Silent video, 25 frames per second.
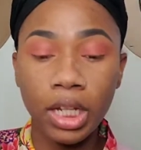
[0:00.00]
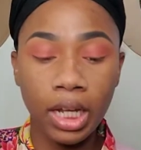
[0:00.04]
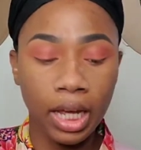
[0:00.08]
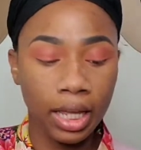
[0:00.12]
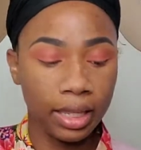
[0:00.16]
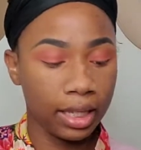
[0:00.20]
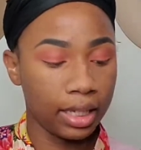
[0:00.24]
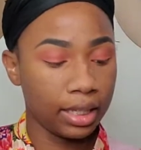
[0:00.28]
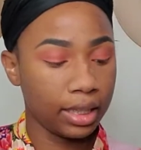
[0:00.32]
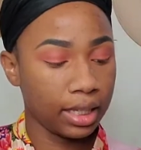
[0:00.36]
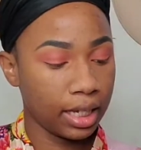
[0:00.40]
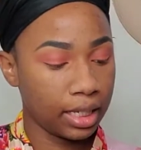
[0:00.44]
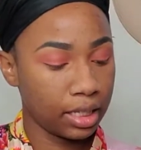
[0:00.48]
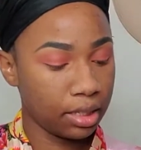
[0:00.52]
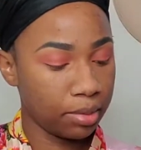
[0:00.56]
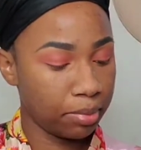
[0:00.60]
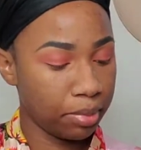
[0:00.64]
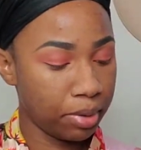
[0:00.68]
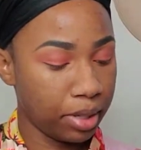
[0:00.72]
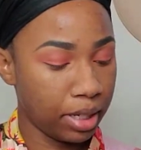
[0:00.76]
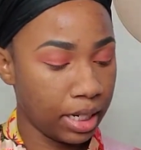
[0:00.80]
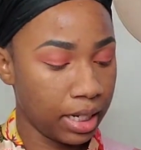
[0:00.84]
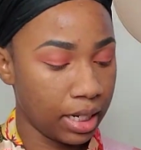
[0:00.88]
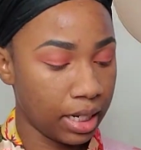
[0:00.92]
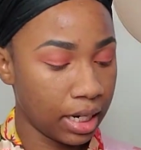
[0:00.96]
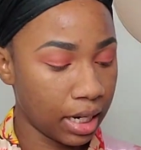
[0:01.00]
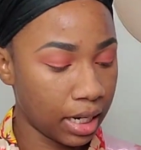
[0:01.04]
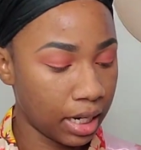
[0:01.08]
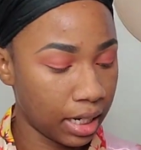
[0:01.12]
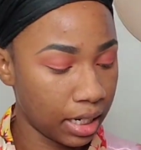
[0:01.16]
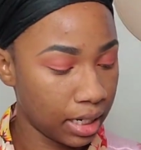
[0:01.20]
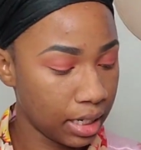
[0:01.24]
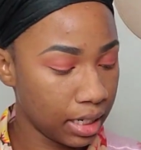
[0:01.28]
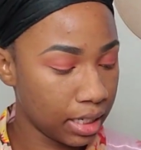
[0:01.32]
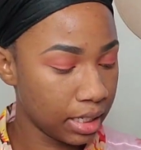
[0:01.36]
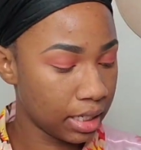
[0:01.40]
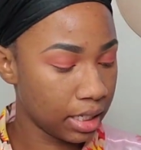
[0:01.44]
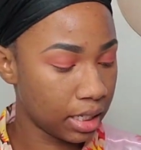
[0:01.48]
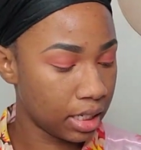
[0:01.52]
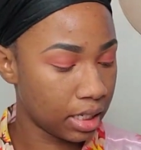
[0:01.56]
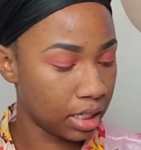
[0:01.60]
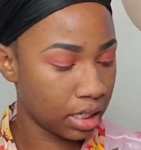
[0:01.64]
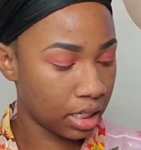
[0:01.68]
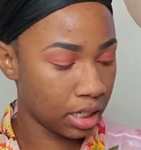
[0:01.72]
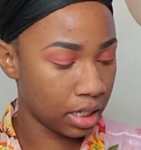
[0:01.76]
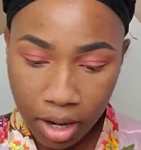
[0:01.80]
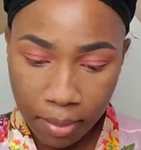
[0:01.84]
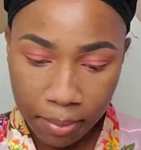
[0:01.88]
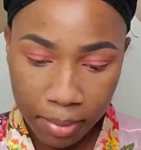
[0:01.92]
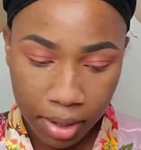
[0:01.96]
I think that's pretty nice.
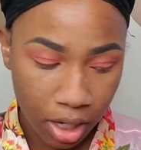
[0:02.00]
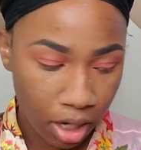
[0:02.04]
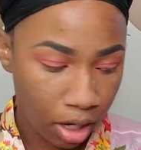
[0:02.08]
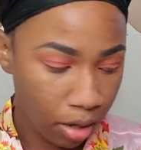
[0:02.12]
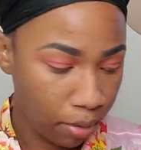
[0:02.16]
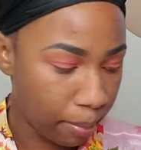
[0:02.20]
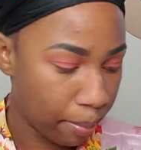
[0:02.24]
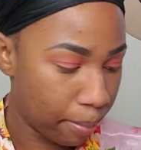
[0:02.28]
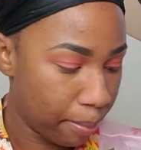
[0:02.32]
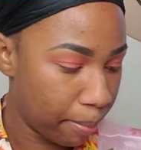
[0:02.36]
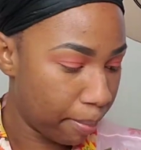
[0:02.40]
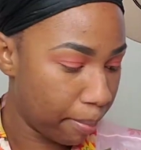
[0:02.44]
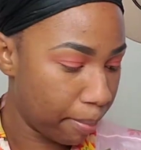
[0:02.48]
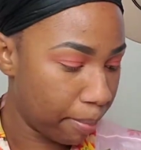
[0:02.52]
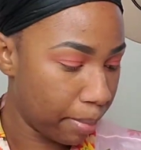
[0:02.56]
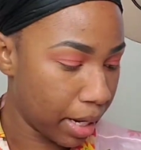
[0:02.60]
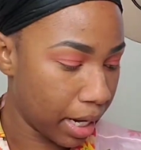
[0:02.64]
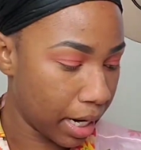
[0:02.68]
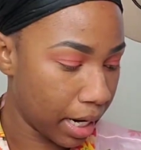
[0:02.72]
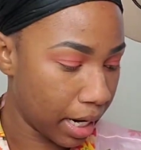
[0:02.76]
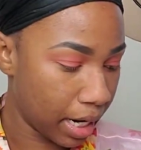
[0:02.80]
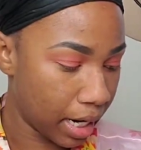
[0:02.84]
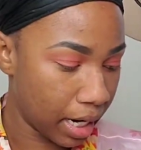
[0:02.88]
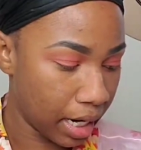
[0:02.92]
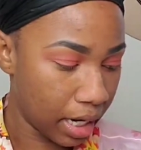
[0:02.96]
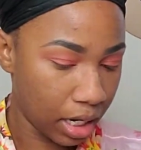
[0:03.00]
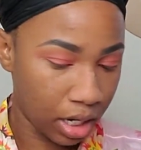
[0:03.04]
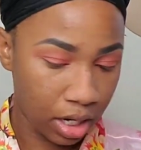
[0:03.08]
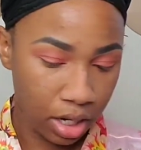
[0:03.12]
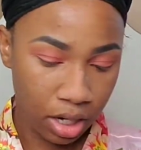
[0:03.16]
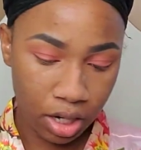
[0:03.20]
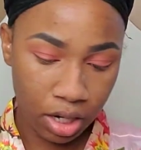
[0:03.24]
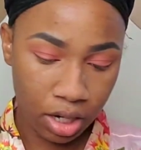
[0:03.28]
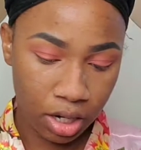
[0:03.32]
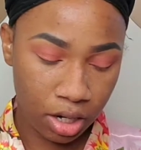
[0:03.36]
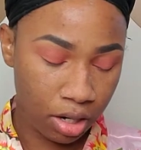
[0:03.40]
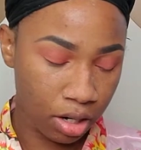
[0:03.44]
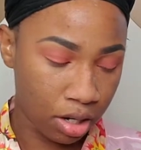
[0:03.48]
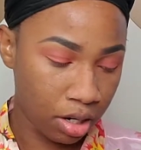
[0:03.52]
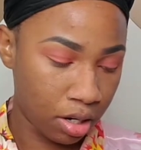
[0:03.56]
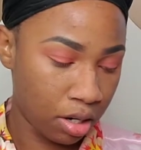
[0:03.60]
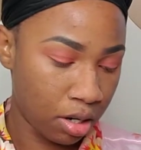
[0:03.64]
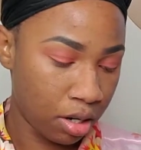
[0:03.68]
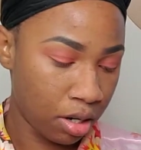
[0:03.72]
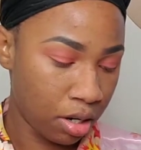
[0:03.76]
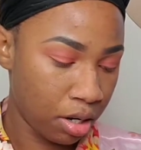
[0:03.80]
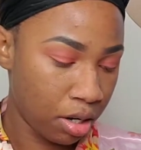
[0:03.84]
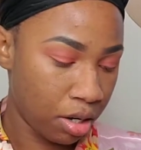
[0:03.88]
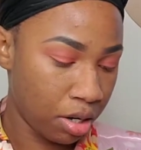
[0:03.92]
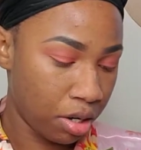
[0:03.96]
And I'm gonna go back
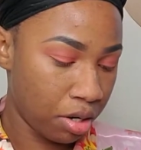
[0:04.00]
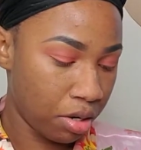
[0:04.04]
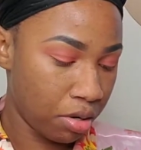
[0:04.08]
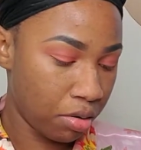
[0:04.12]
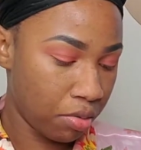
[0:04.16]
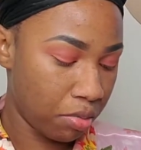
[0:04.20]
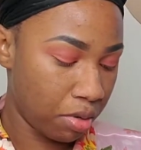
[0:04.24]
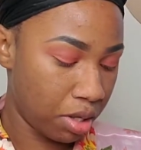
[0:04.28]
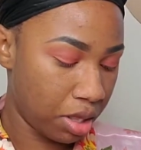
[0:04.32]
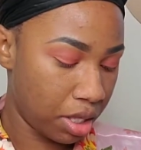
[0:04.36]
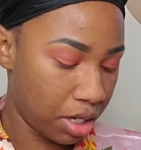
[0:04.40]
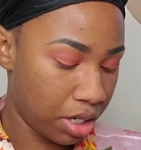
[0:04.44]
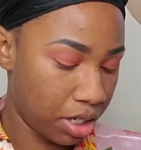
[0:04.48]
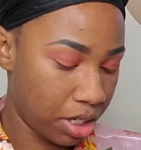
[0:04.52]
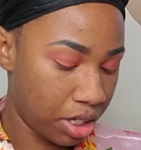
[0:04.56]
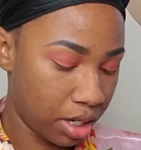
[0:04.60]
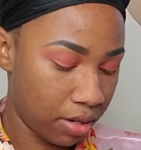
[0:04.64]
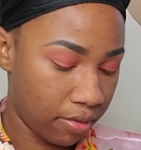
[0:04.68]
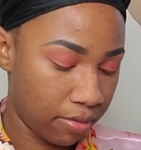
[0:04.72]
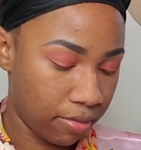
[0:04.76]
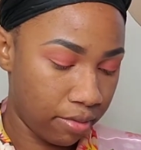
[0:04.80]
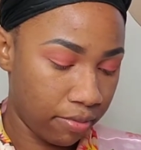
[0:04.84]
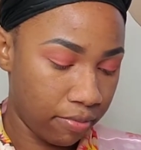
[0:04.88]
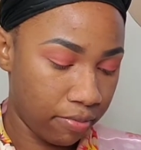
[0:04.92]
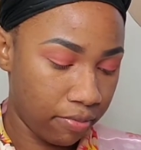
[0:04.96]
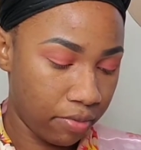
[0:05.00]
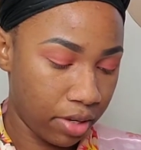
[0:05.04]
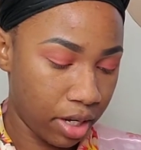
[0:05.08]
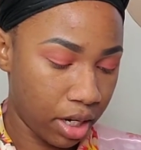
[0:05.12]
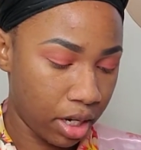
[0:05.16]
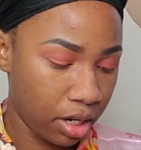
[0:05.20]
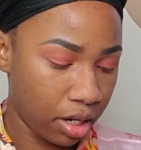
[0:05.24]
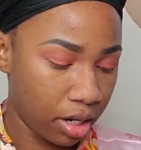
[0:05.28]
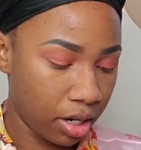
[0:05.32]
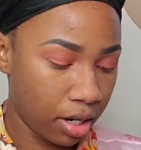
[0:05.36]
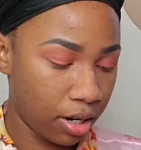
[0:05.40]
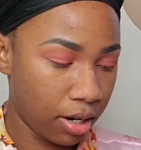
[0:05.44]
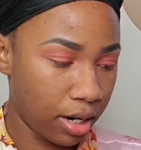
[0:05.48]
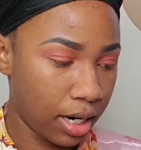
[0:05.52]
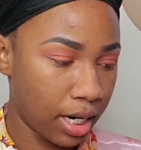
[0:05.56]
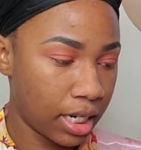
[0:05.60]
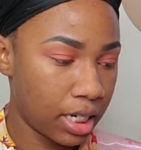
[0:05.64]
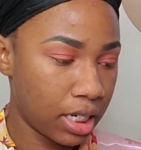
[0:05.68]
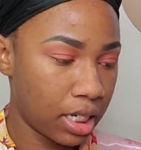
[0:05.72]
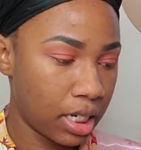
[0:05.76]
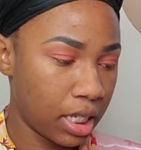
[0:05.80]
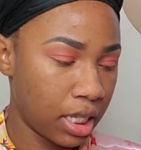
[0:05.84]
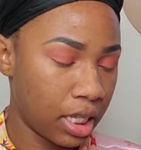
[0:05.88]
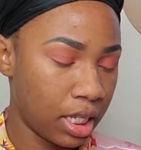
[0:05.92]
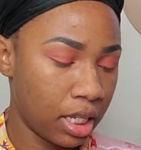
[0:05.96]
with a different finger
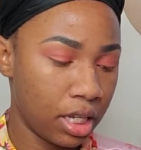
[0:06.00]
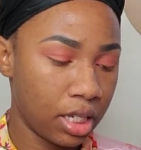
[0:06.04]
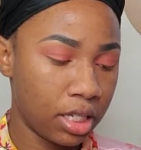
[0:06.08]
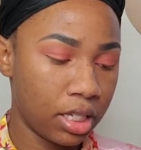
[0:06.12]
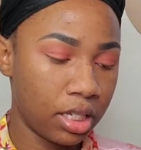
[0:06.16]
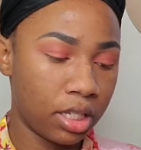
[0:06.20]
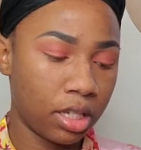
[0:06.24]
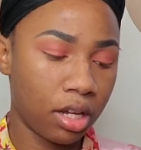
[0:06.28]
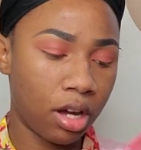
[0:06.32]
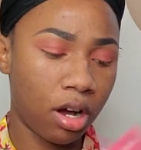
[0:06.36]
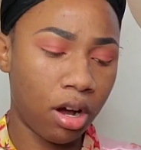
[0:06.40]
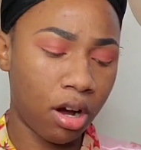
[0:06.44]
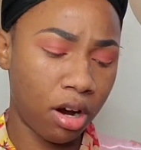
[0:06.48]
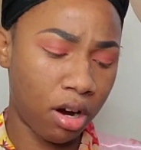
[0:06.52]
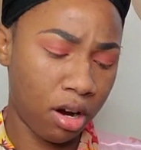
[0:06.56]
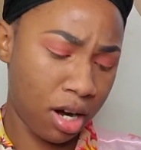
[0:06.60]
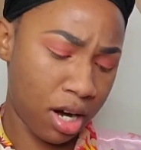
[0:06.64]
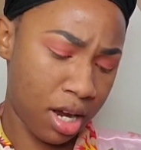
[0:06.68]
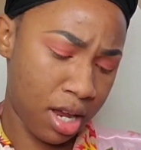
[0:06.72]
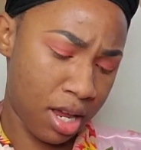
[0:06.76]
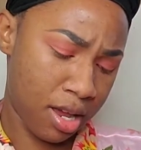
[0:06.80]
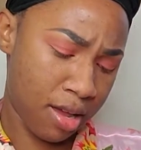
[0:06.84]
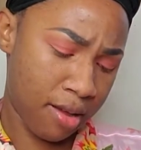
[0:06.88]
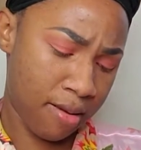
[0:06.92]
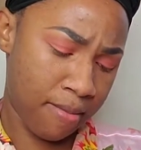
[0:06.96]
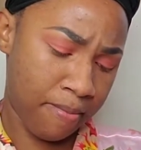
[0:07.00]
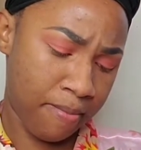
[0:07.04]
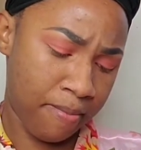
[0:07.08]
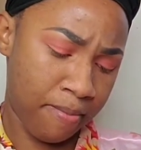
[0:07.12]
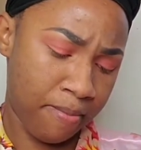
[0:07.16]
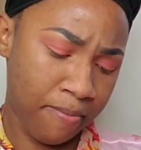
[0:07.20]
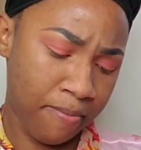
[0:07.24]
into the Saharan